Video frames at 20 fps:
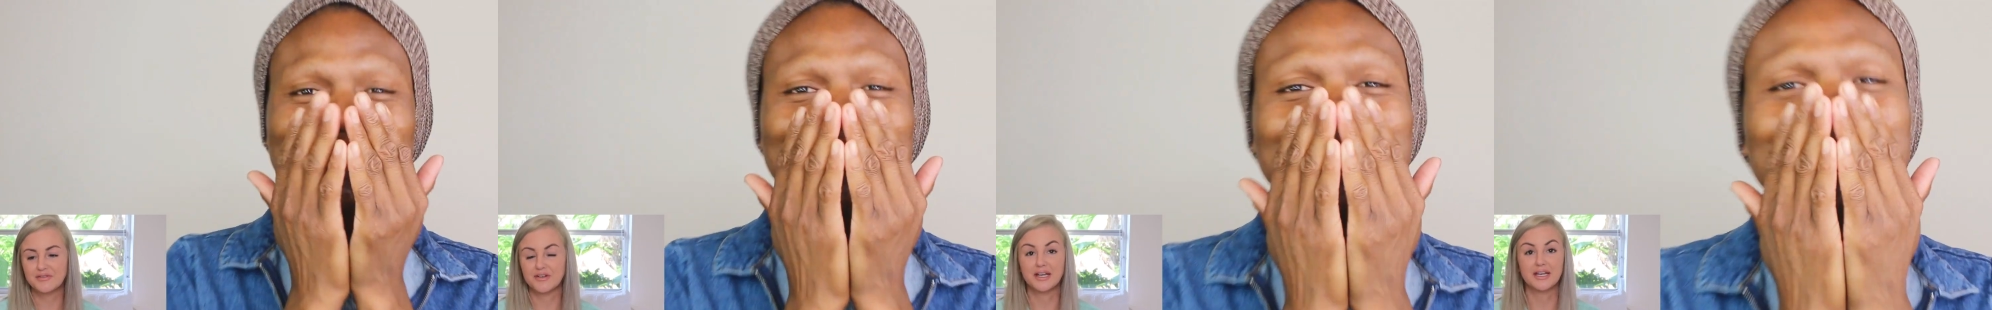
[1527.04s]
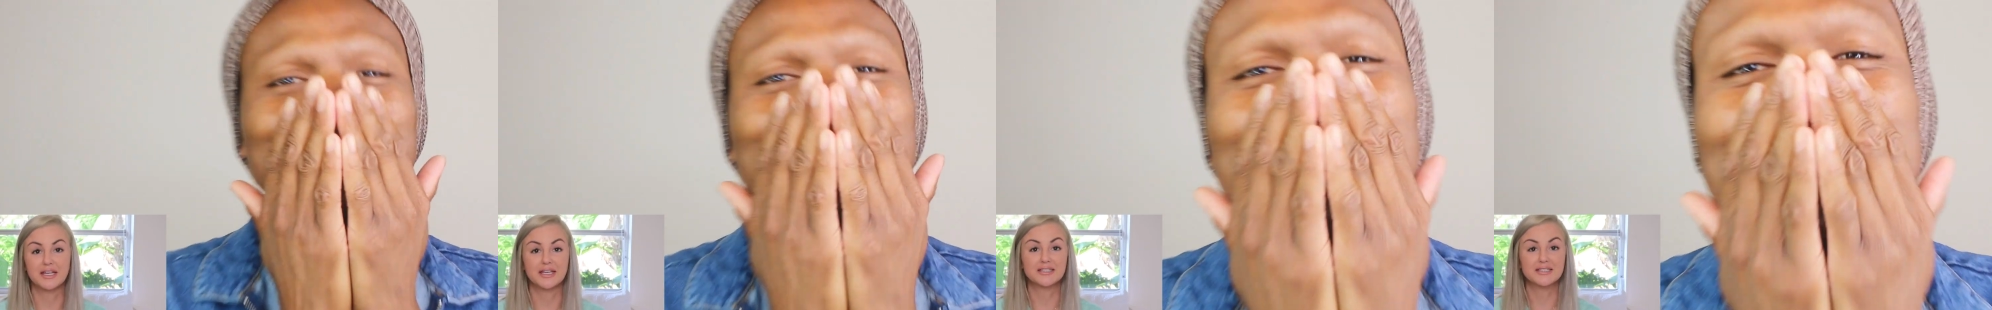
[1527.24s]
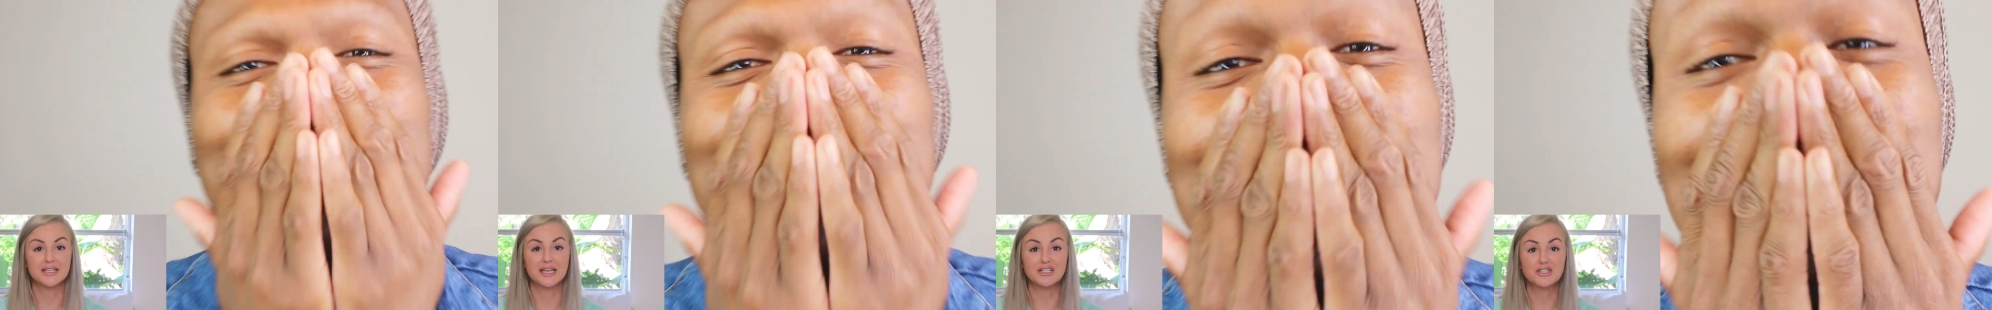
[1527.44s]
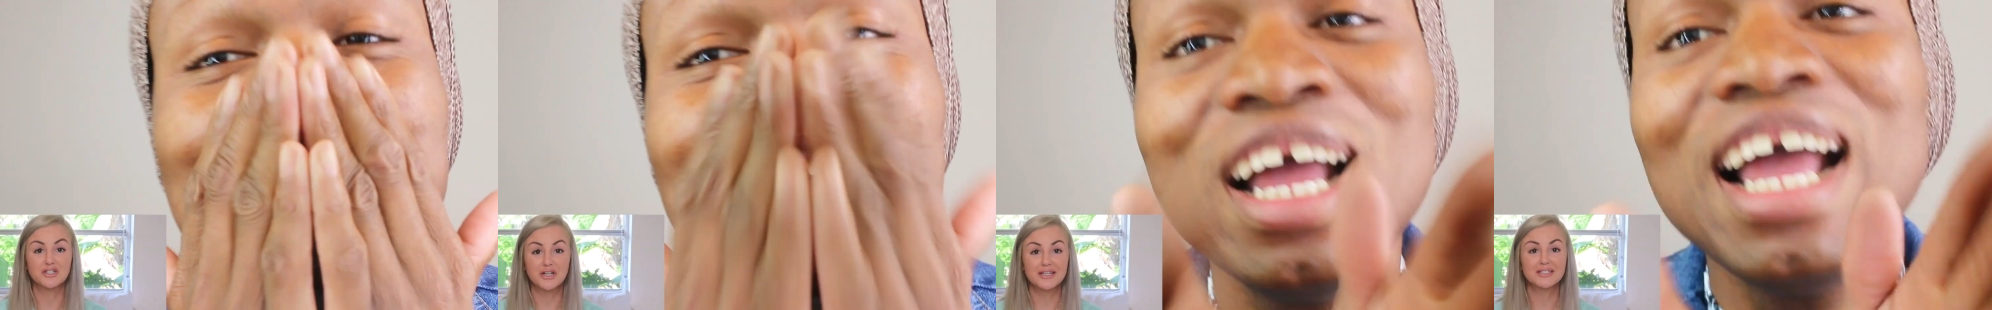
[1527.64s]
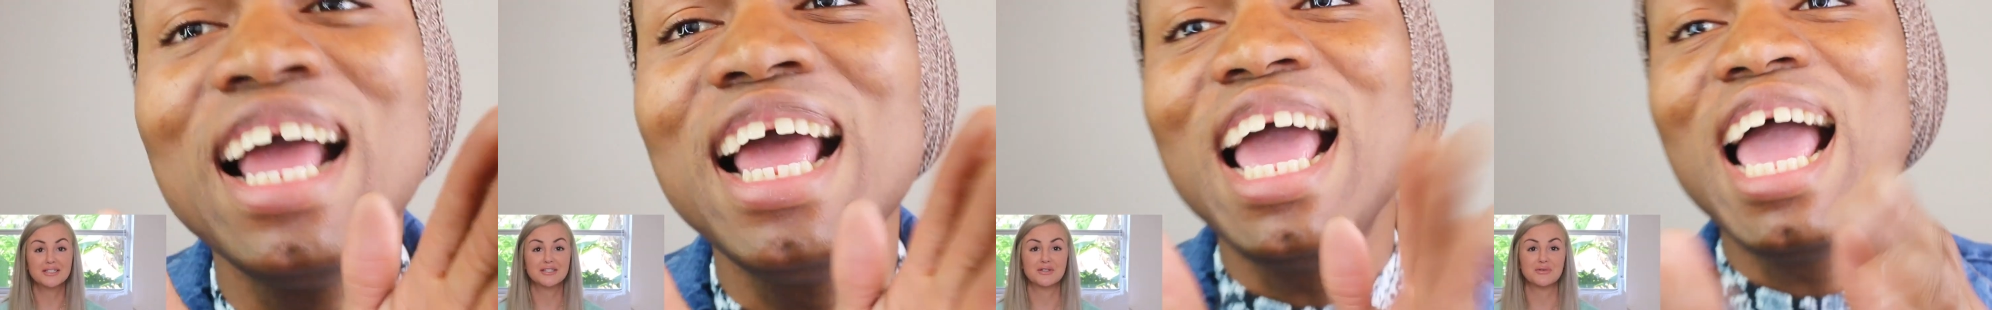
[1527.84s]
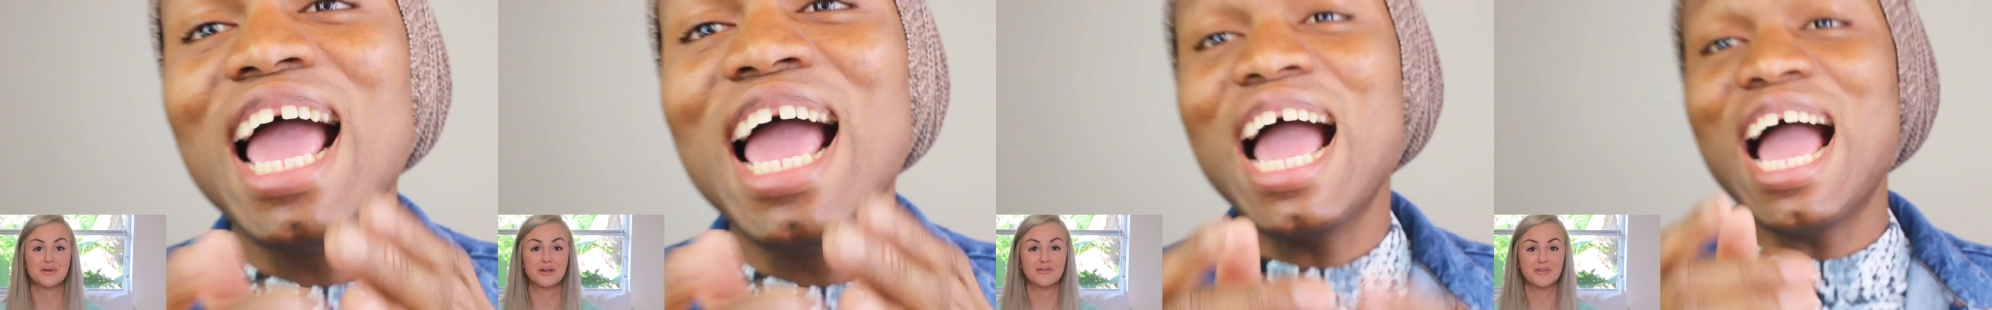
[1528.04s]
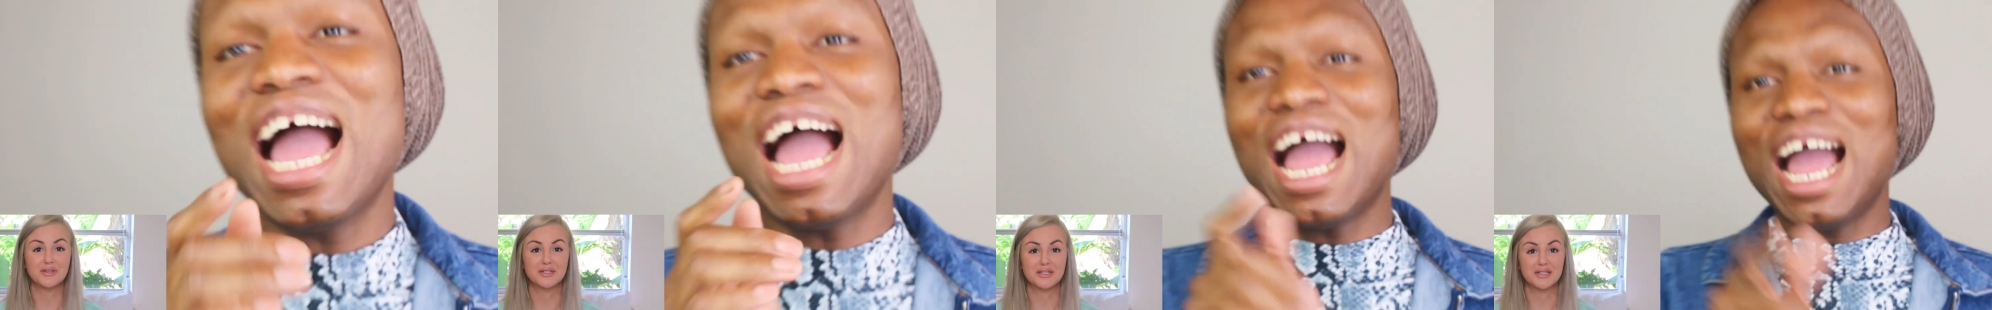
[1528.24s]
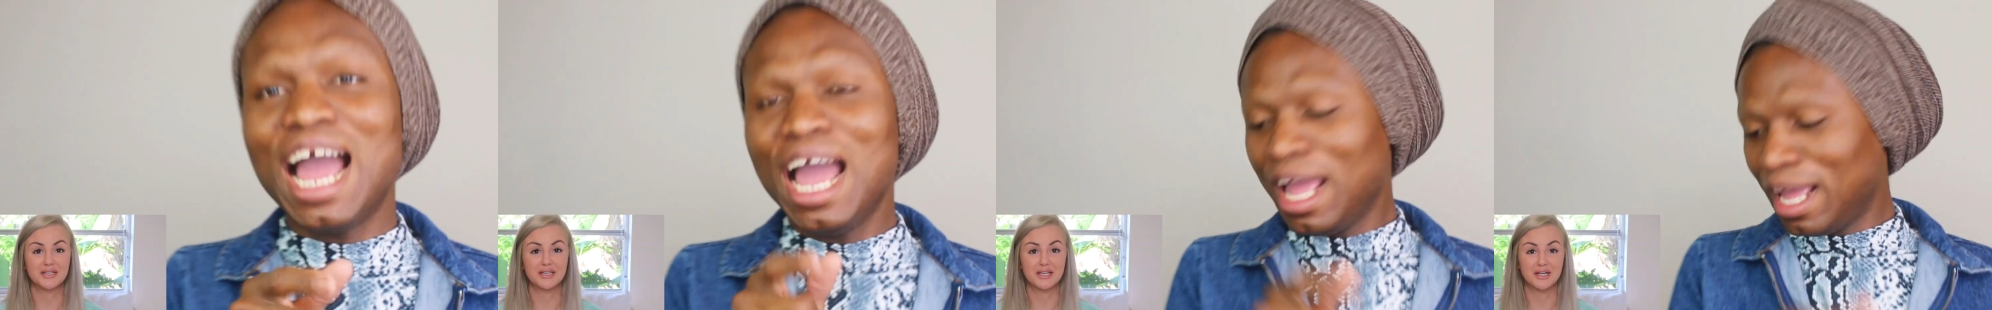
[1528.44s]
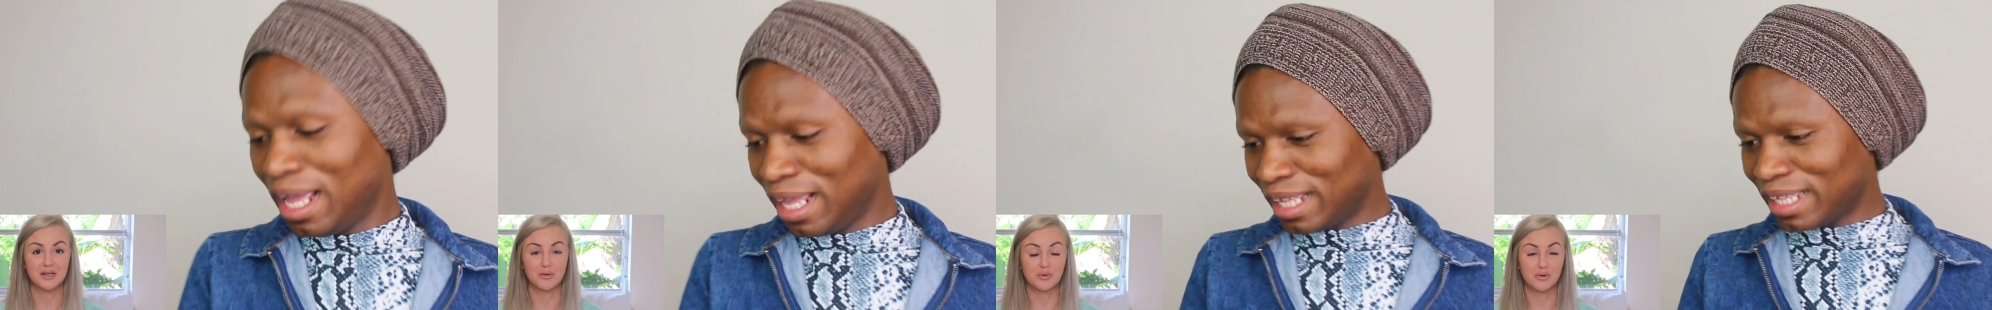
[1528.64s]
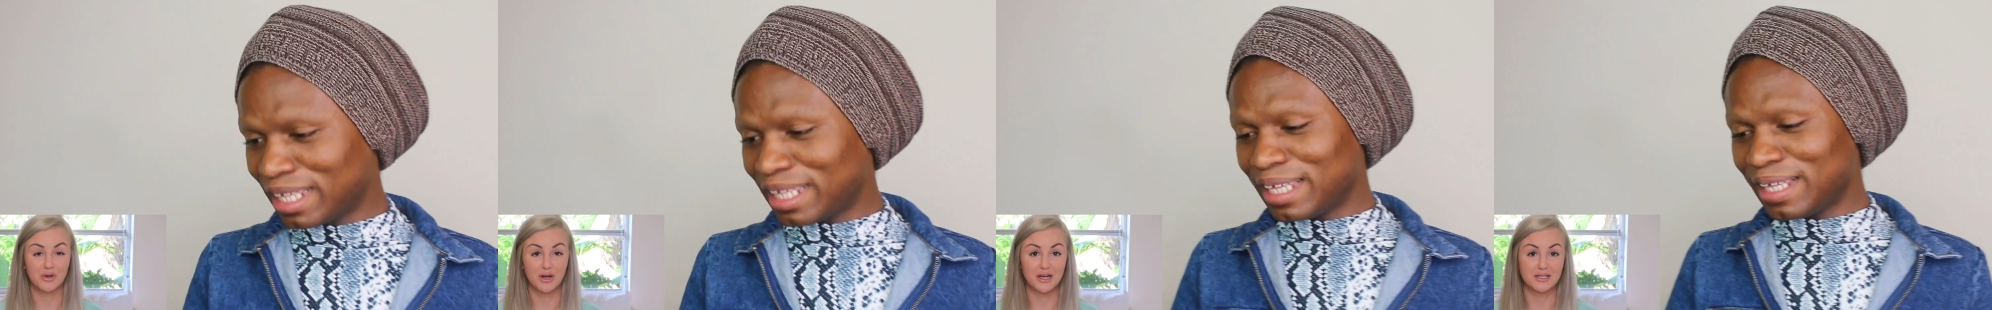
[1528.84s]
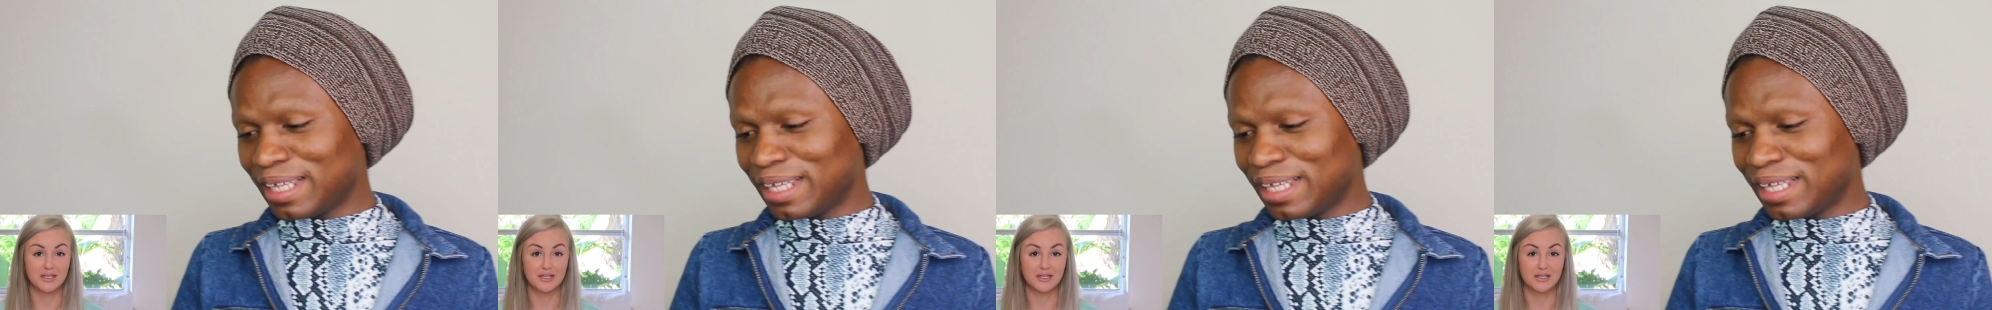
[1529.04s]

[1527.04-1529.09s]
Speaker 1: it's funny because I have to do everything in a